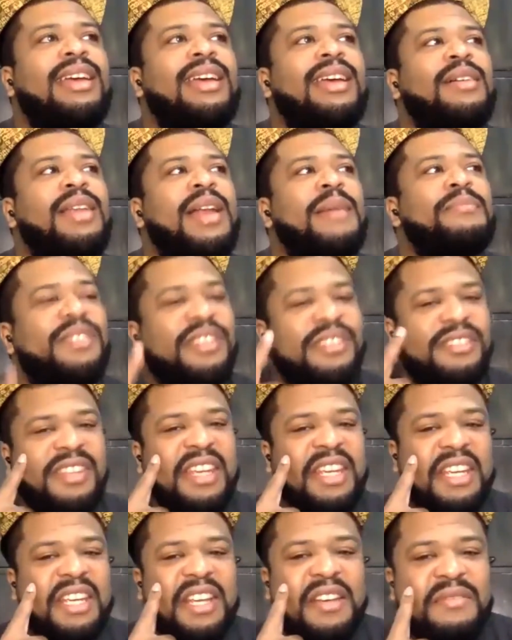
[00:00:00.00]
And I'm just
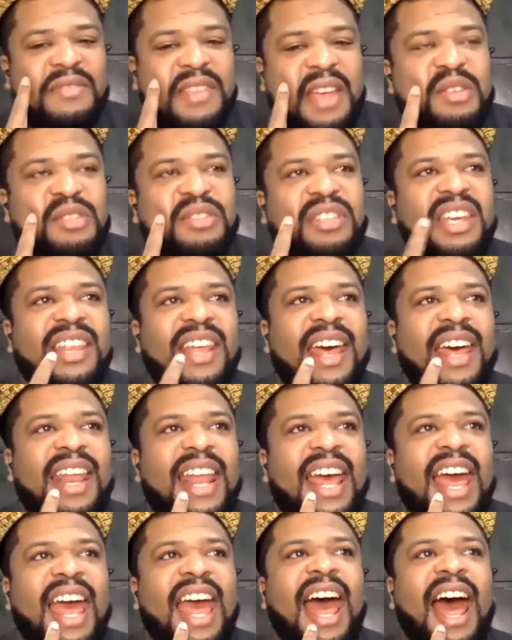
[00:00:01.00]
thinking of, now you say that,
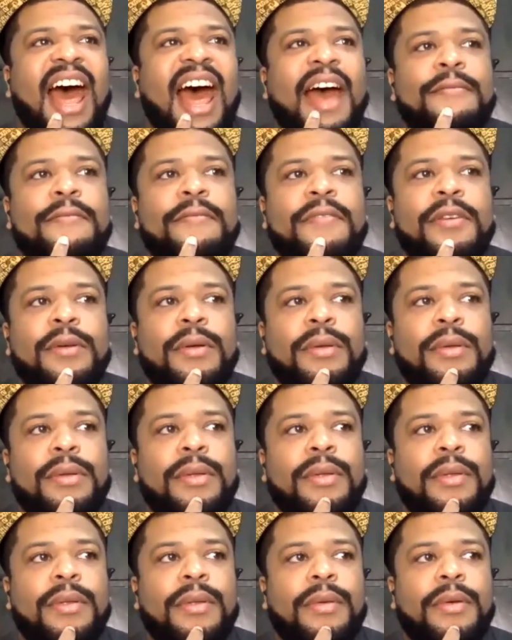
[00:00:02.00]
I feel
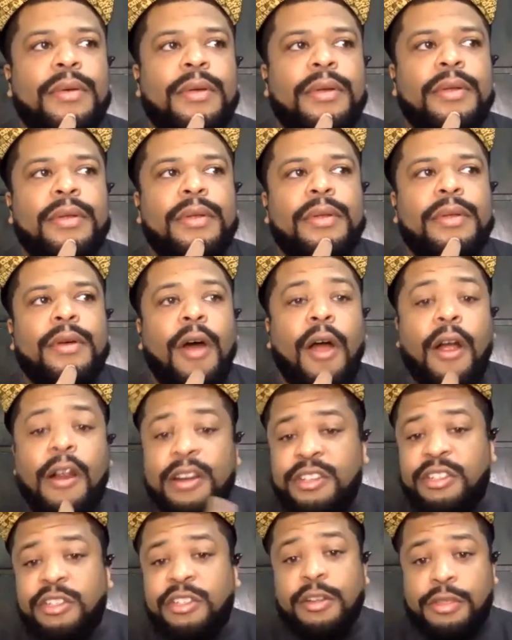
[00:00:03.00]
art
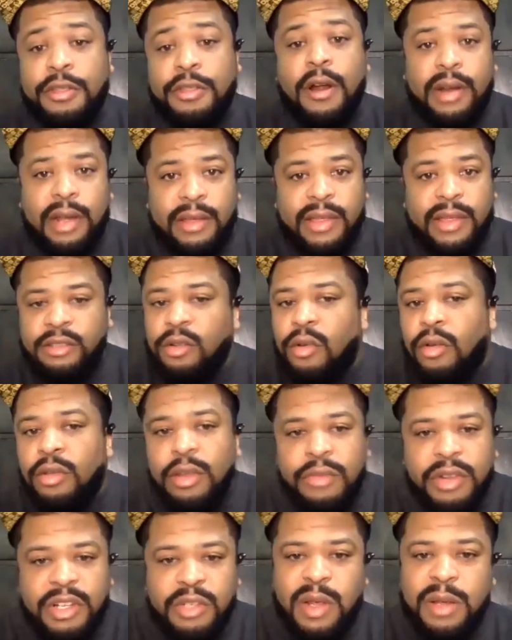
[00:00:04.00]
is cathartic. That's the only
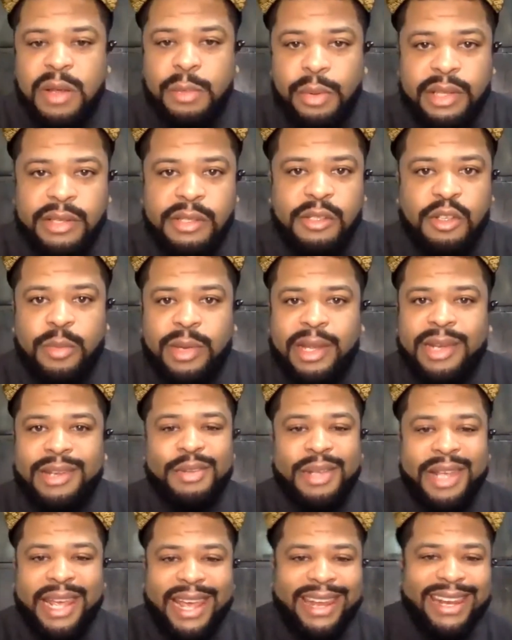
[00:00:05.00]
reason why people consume it. You
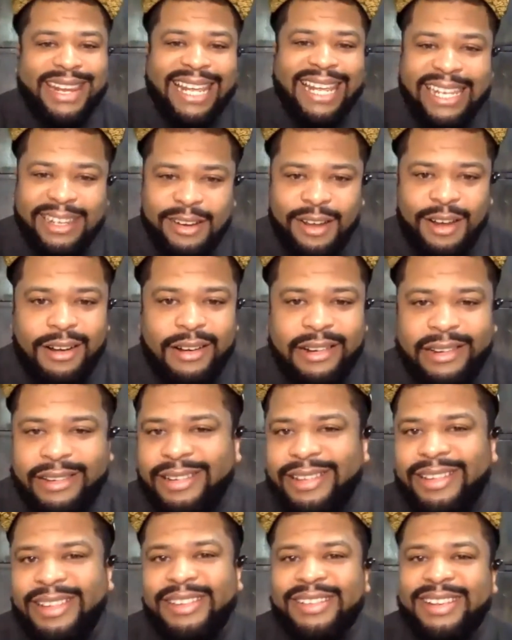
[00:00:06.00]
can't eat art.
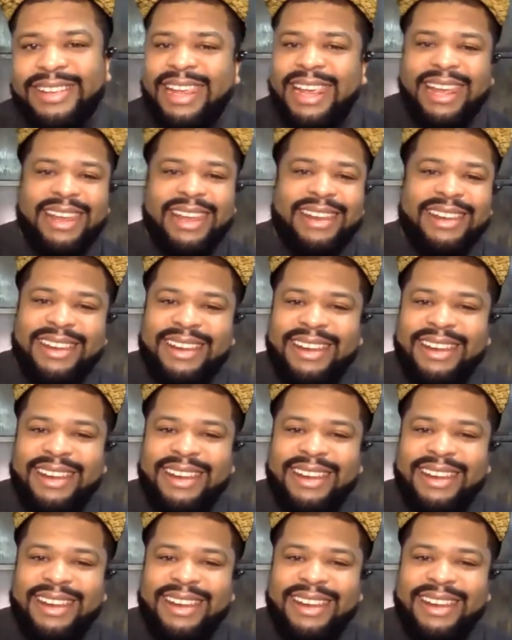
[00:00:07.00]
You can't.